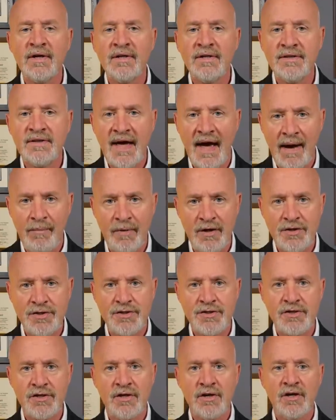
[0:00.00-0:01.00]

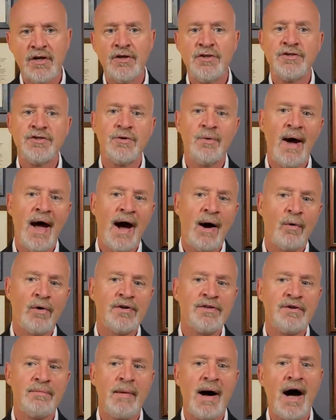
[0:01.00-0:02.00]
damage to our
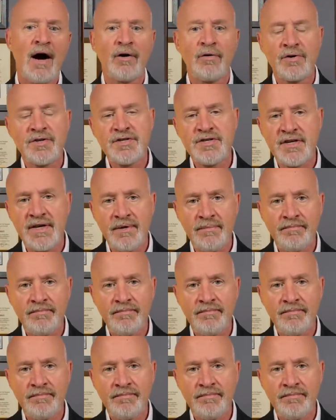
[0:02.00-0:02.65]
democracy.